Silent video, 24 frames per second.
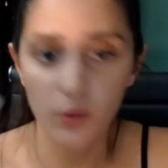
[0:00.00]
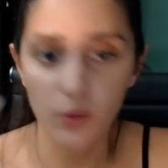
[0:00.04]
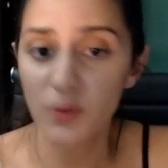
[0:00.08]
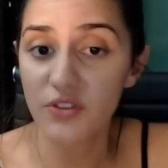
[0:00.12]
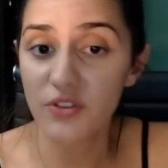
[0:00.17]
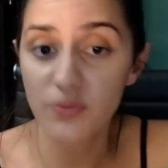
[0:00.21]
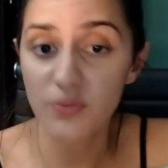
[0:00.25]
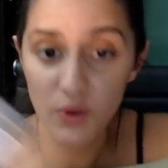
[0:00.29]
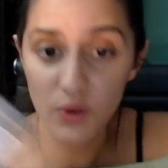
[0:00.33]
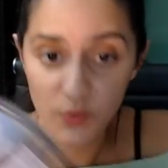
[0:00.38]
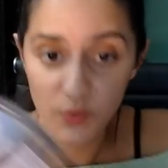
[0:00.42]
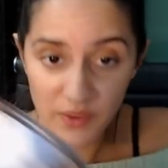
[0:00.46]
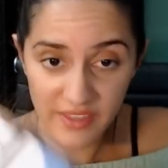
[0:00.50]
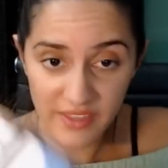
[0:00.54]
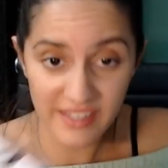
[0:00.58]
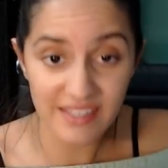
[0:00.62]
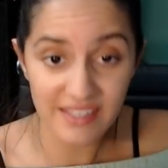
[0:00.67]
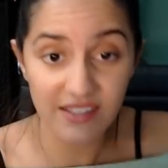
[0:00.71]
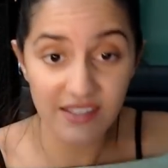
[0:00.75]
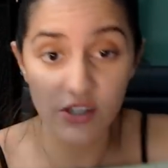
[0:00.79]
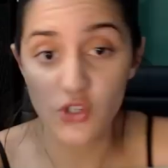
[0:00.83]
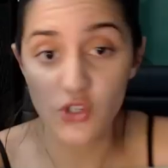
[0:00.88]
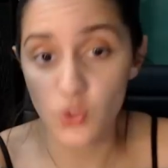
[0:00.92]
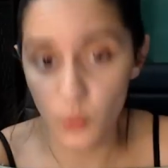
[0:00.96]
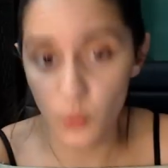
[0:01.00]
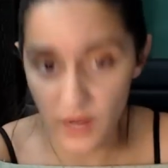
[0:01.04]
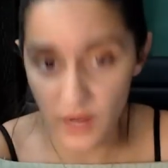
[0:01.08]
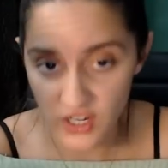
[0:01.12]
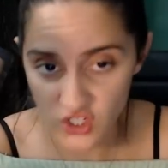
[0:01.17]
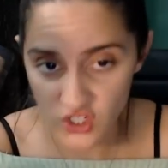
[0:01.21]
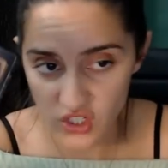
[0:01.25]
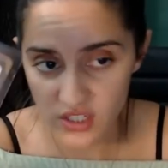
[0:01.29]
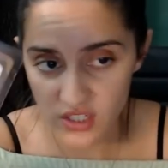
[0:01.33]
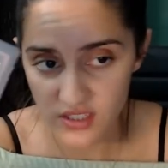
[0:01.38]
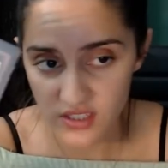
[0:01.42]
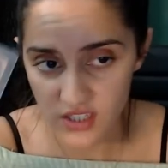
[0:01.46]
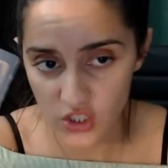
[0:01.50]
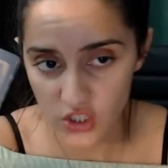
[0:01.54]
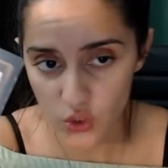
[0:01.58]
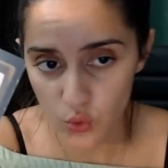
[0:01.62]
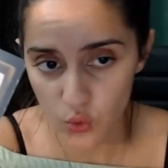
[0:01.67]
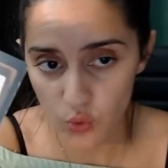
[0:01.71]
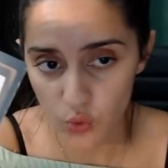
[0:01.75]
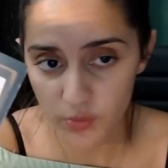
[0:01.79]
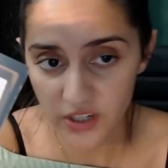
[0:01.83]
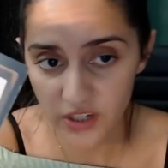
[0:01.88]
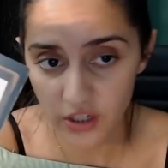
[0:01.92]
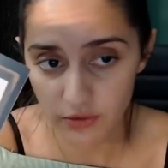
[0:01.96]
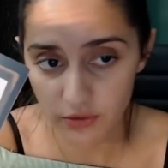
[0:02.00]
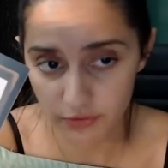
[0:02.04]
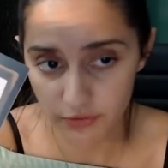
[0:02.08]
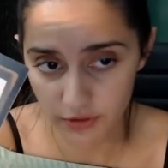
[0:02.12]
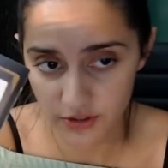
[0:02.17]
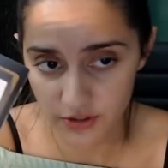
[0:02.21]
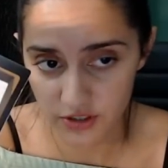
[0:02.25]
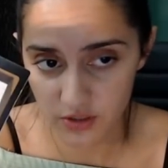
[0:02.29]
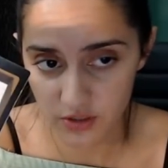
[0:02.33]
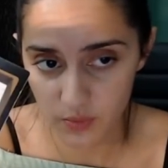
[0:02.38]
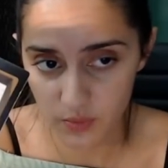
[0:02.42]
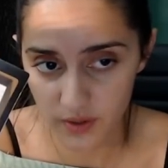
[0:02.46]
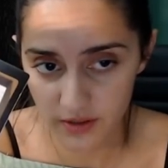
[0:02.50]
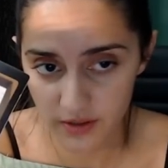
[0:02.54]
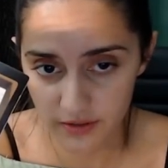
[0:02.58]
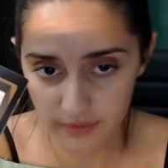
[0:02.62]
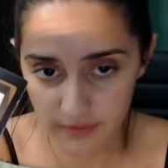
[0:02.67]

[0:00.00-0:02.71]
within situations that you will be confronted with.